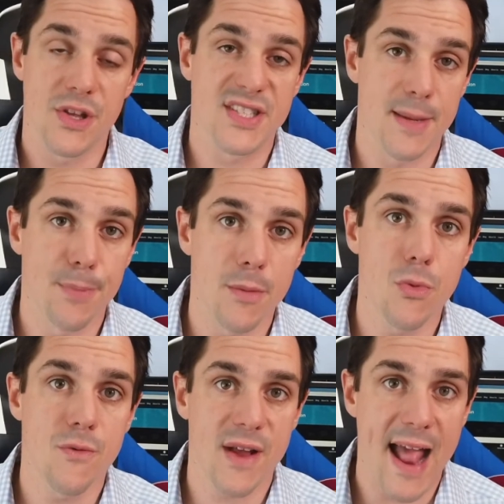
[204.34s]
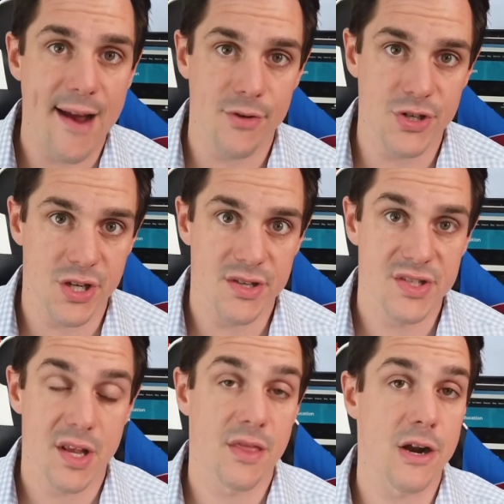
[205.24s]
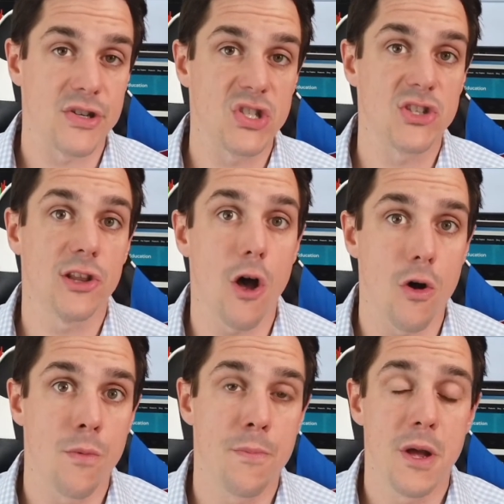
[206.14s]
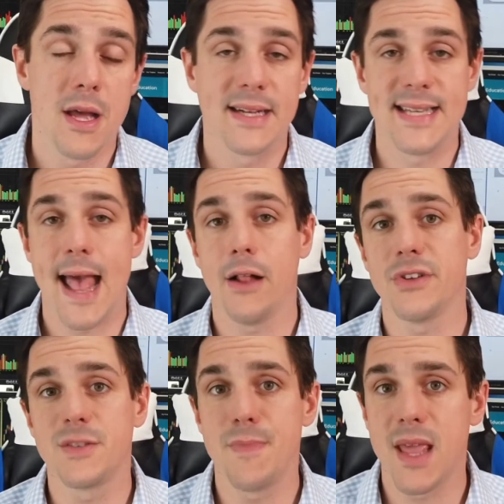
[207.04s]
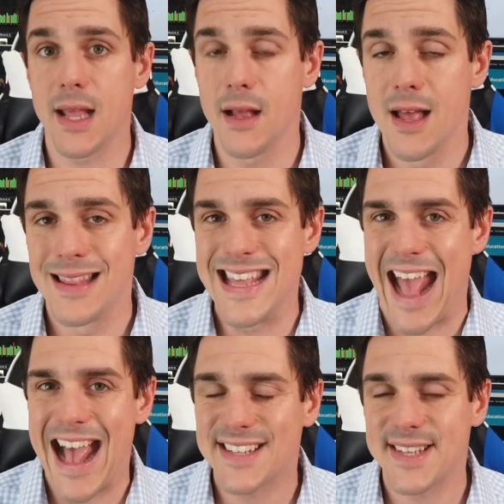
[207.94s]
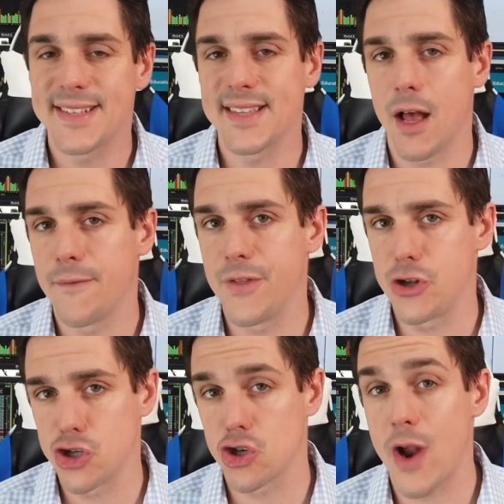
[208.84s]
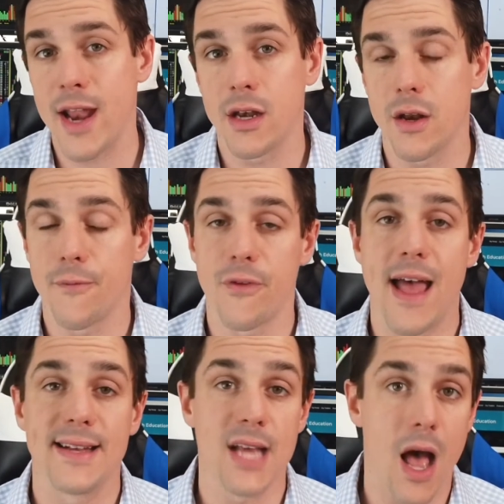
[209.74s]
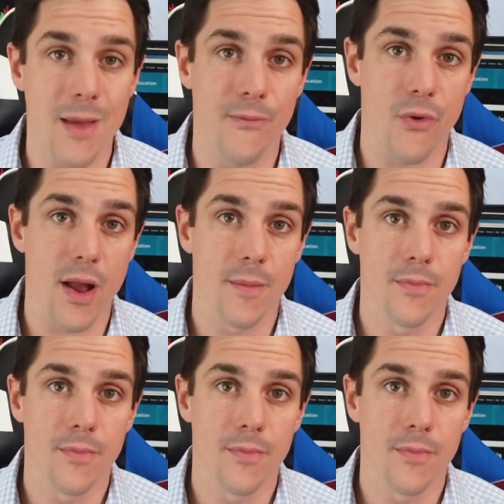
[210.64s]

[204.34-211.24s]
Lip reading: the simple moving averages, their slope tells me the essence of the trend for that time frame.